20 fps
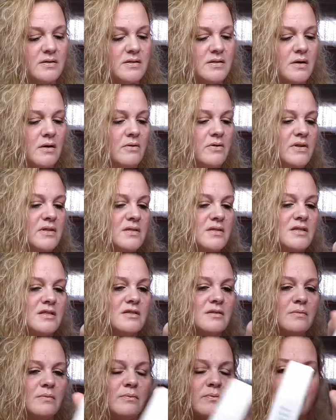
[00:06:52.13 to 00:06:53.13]
So this
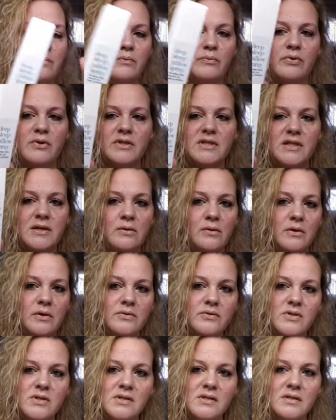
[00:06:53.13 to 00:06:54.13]
is pretty
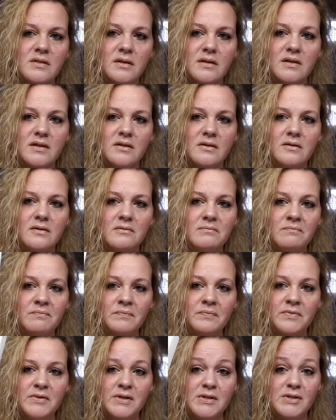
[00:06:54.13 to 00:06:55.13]
cool. Just a little
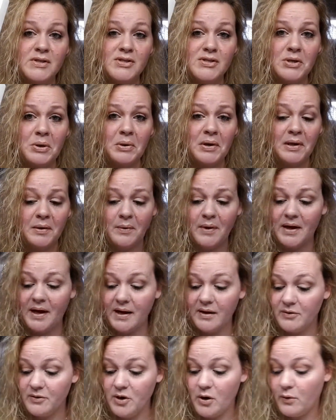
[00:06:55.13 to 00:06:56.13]
soaking wet.
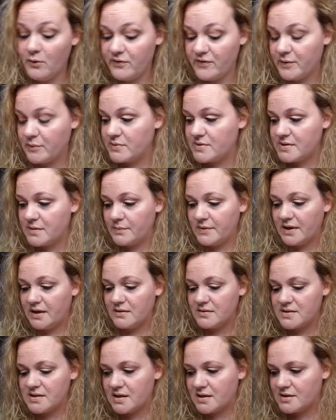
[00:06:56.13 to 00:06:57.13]
I don't know if it was something
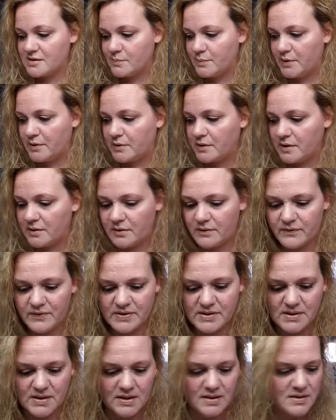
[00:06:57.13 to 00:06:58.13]
else that exploded or if
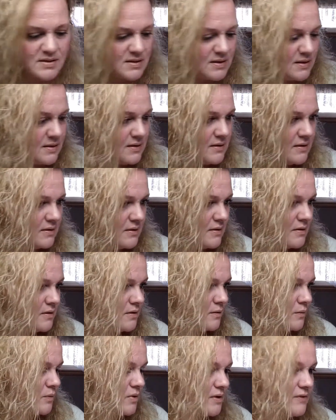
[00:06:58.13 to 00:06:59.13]
it's this.
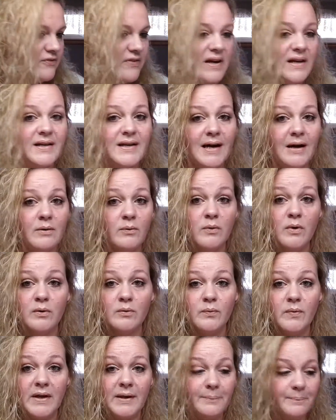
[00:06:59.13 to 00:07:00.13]
We'll find out,
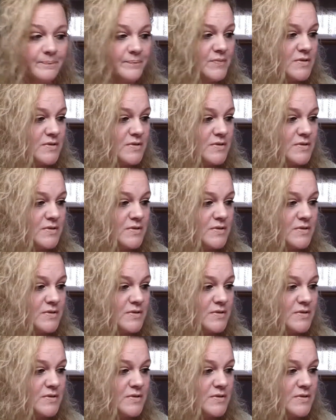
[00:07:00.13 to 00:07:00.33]
won't we?